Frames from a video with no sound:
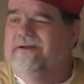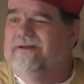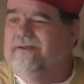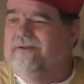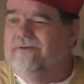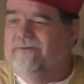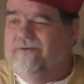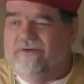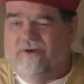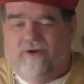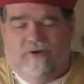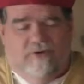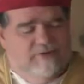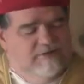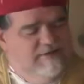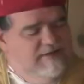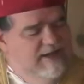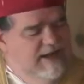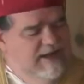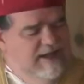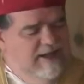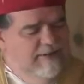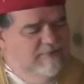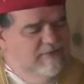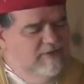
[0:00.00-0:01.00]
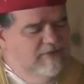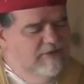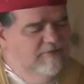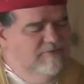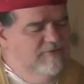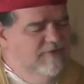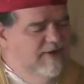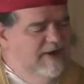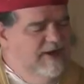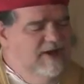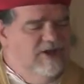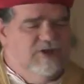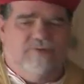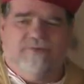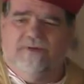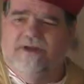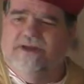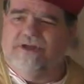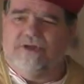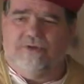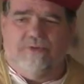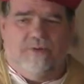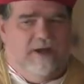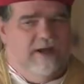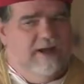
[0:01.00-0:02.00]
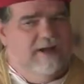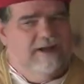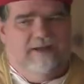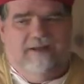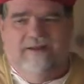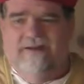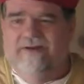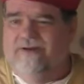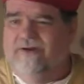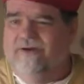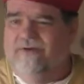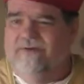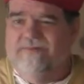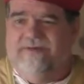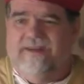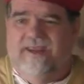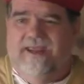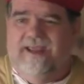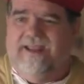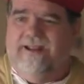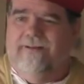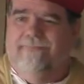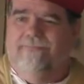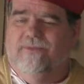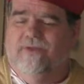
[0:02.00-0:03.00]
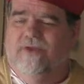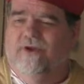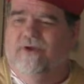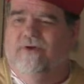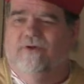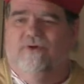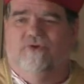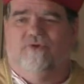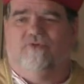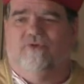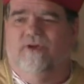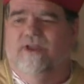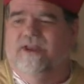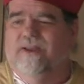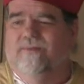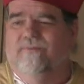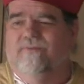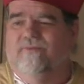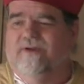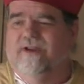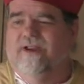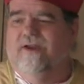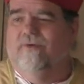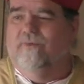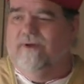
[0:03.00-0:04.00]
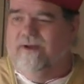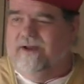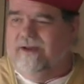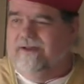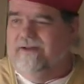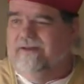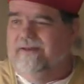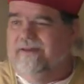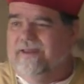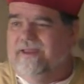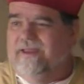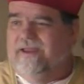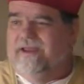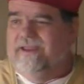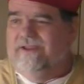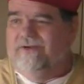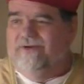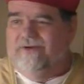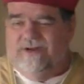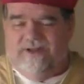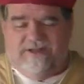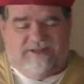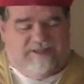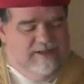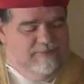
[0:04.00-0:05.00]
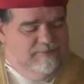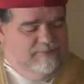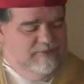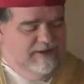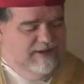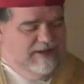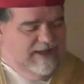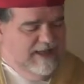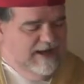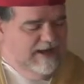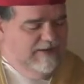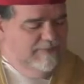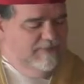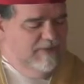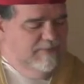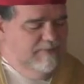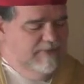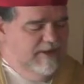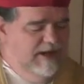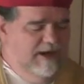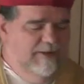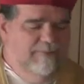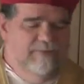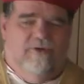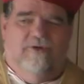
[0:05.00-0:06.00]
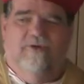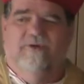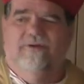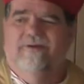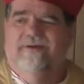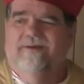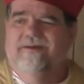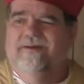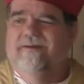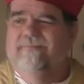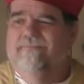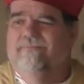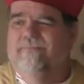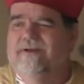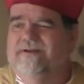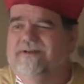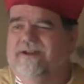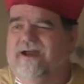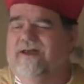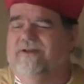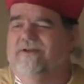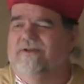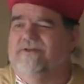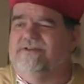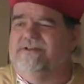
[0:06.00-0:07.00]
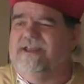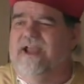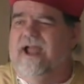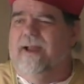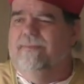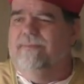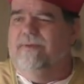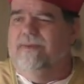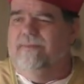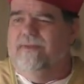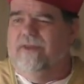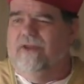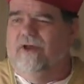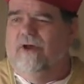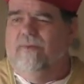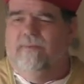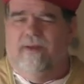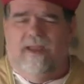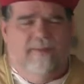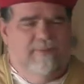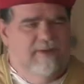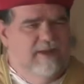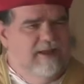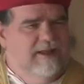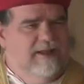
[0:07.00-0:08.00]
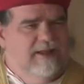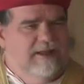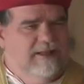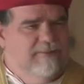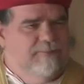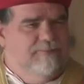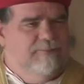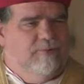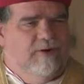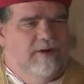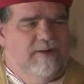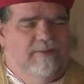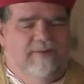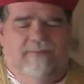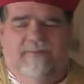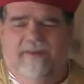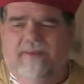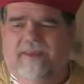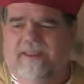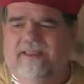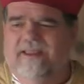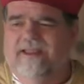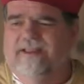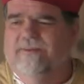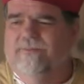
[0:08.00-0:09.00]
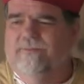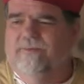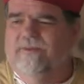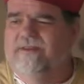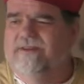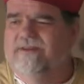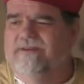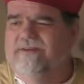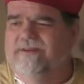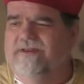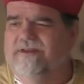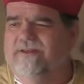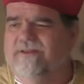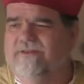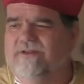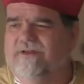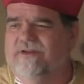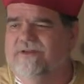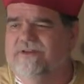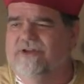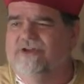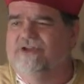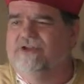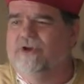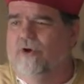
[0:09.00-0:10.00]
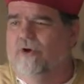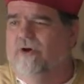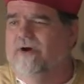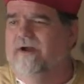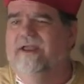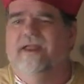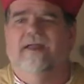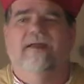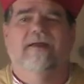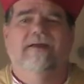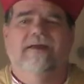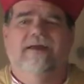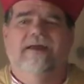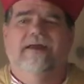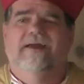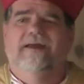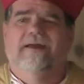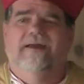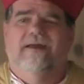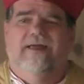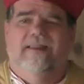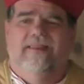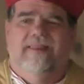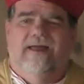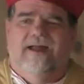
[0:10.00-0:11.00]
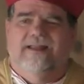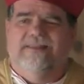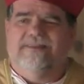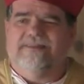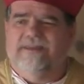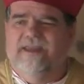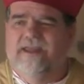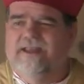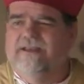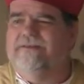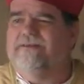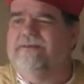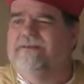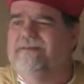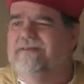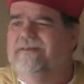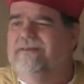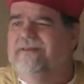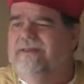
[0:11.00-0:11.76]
You don't take him to the finest restaurant, you don't treat him very well, you just simply get him the minimal McDonald's Happy Meal, maybe he can get the toy, and that's it.